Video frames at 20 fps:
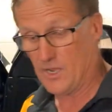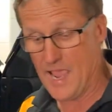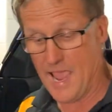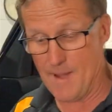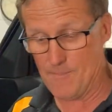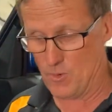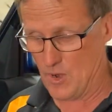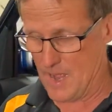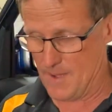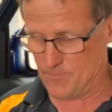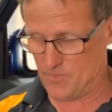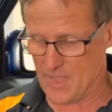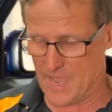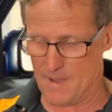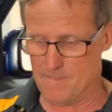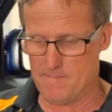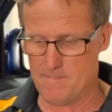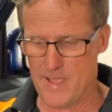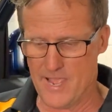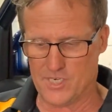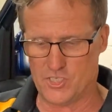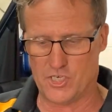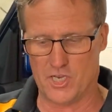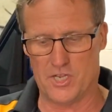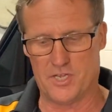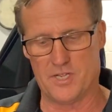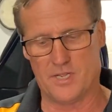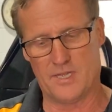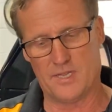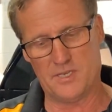camera and
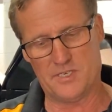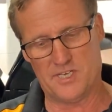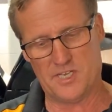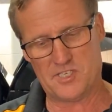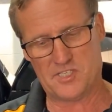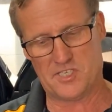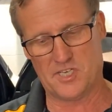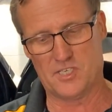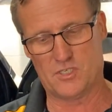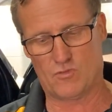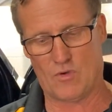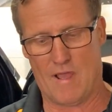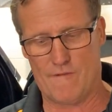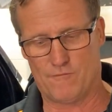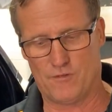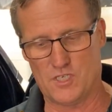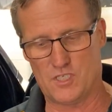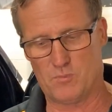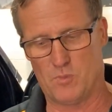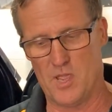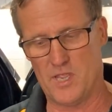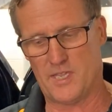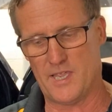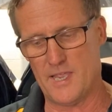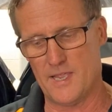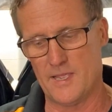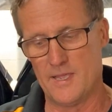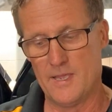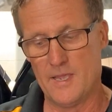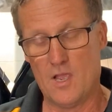measured distance, roughly
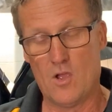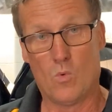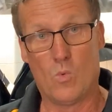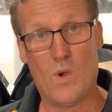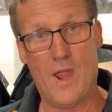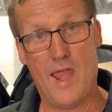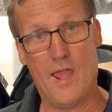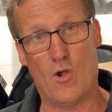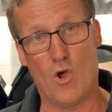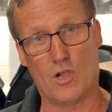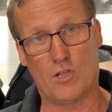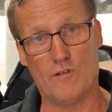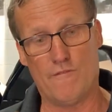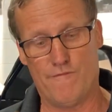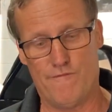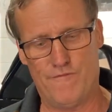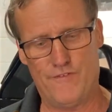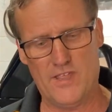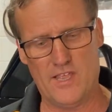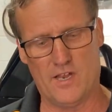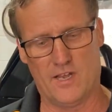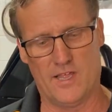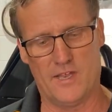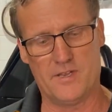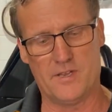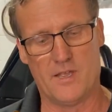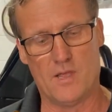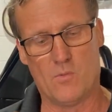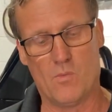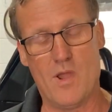speaking, where I could feel
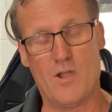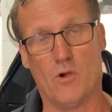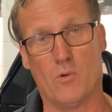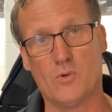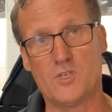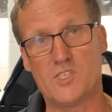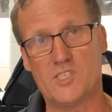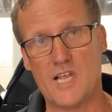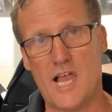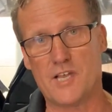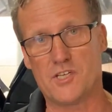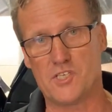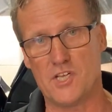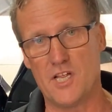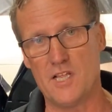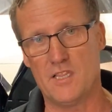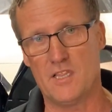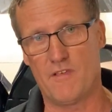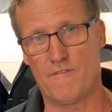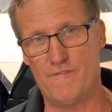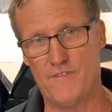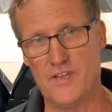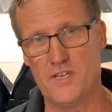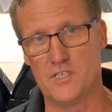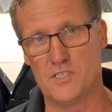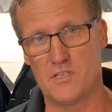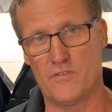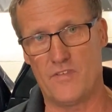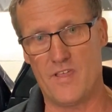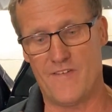it, where it was touching the
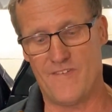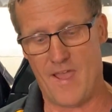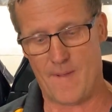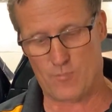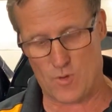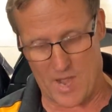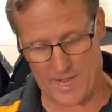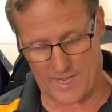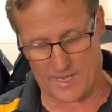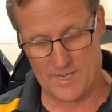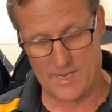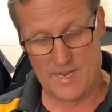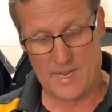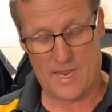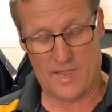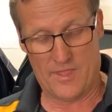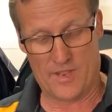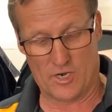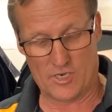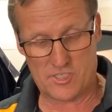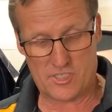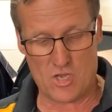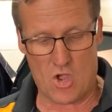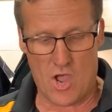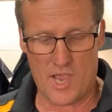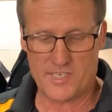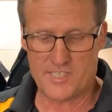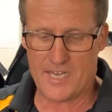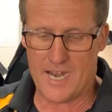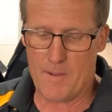fins of the evaporator. And then I
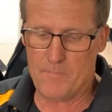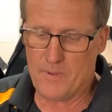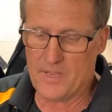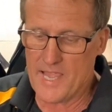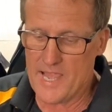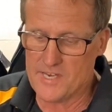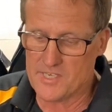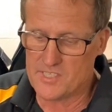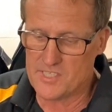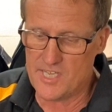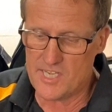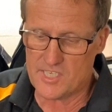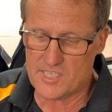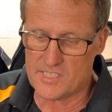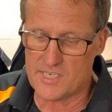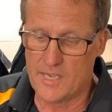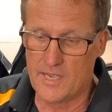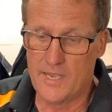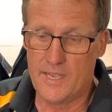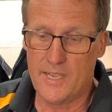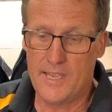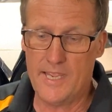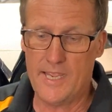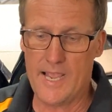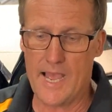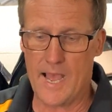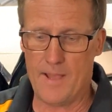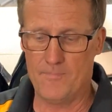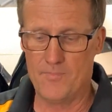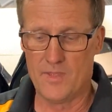sized it up against this
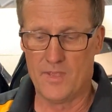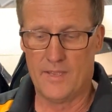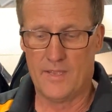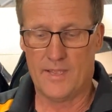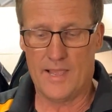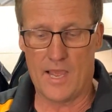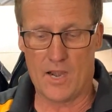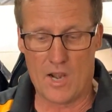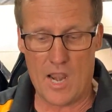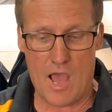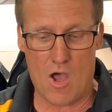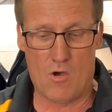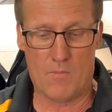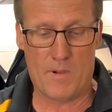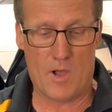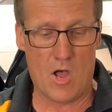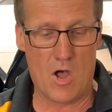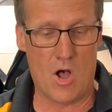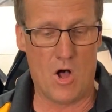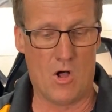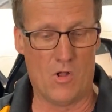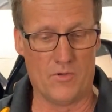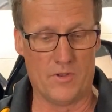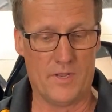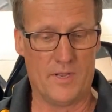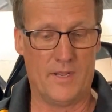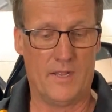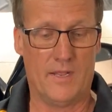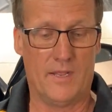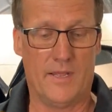here, and lo and
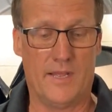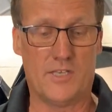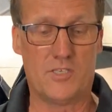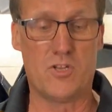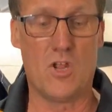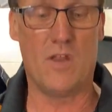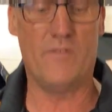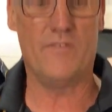behold, it's